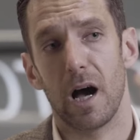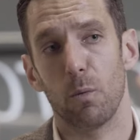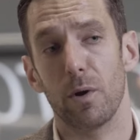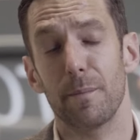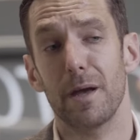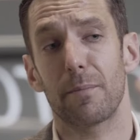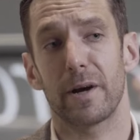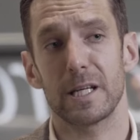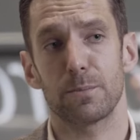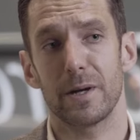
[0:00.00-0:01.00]
would be at
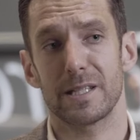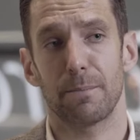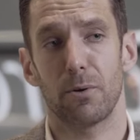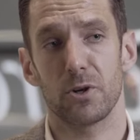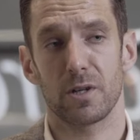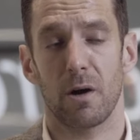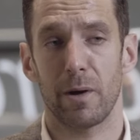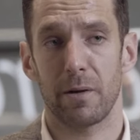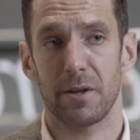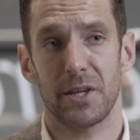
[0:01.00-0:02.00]
price points that push
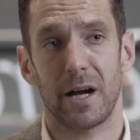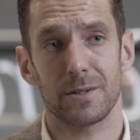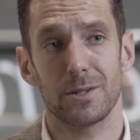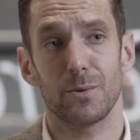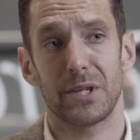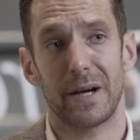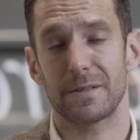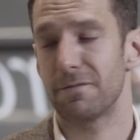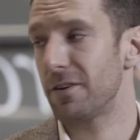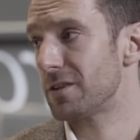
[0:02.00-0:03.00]
around $1,000 to
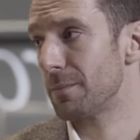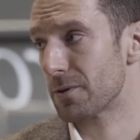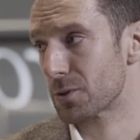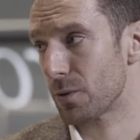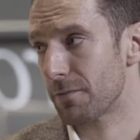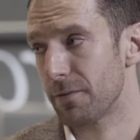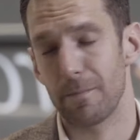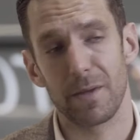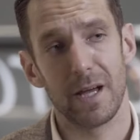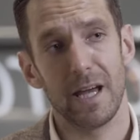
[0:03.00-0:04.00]
$1,050 per square
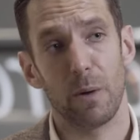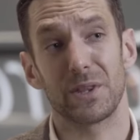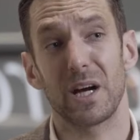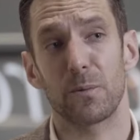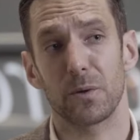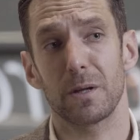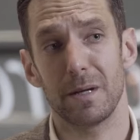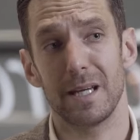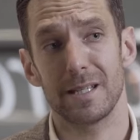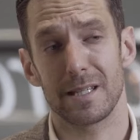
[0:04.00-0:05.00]
foot. And what that really
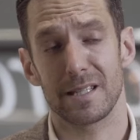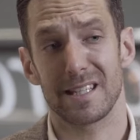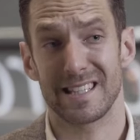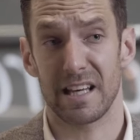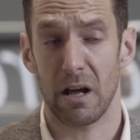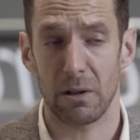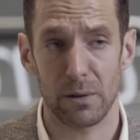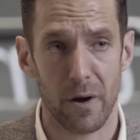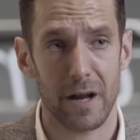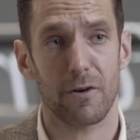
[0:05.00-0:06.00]
means is that a
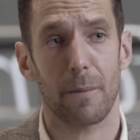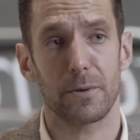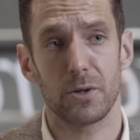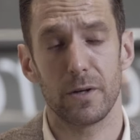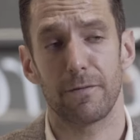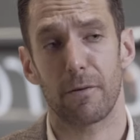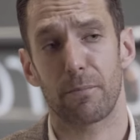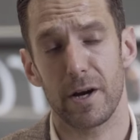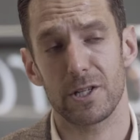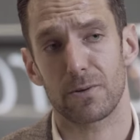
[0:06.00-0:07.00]
lot of opportunity for
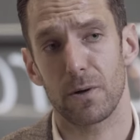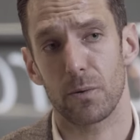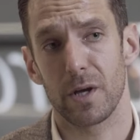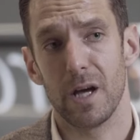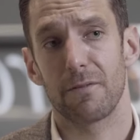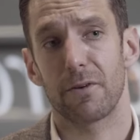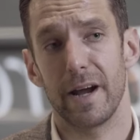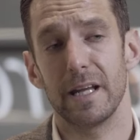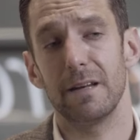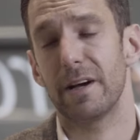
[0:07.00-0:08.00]
price growth for
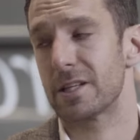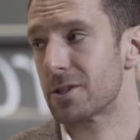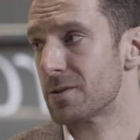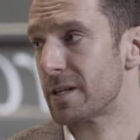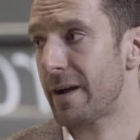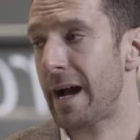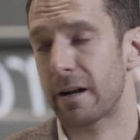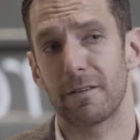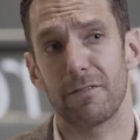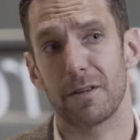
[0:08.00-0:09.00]
any investors that are
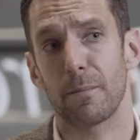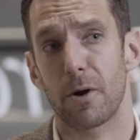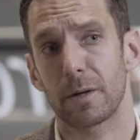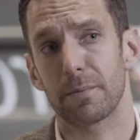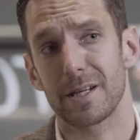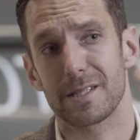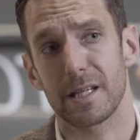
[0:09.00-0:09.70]
active in the marketplace